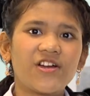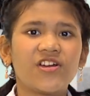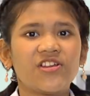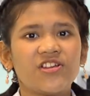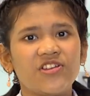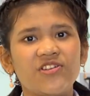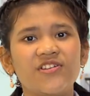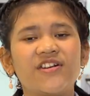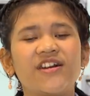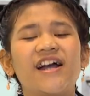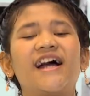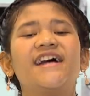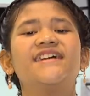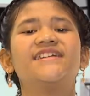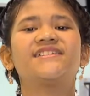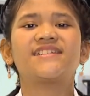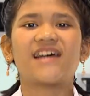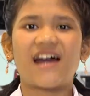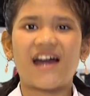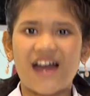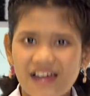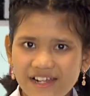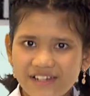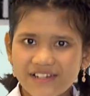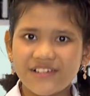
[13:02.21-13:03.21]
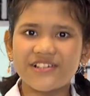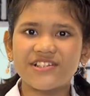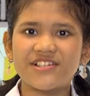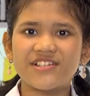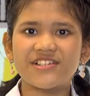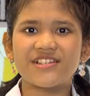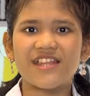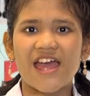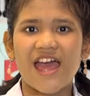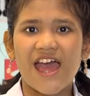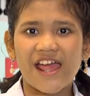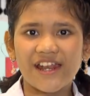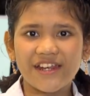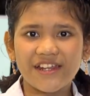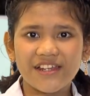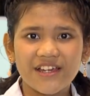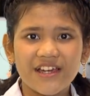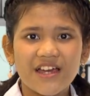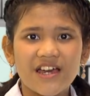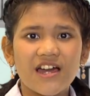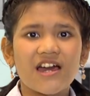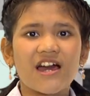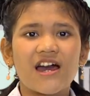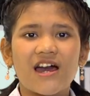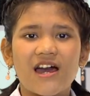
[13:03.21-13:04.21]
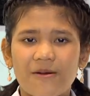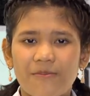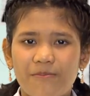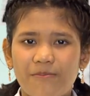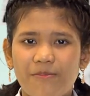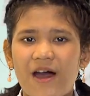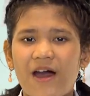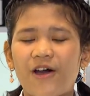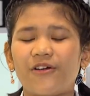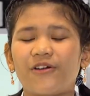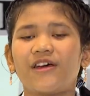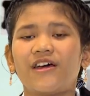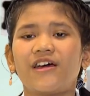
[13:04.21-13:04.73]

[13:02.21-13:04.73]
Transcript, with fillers: you guys understand about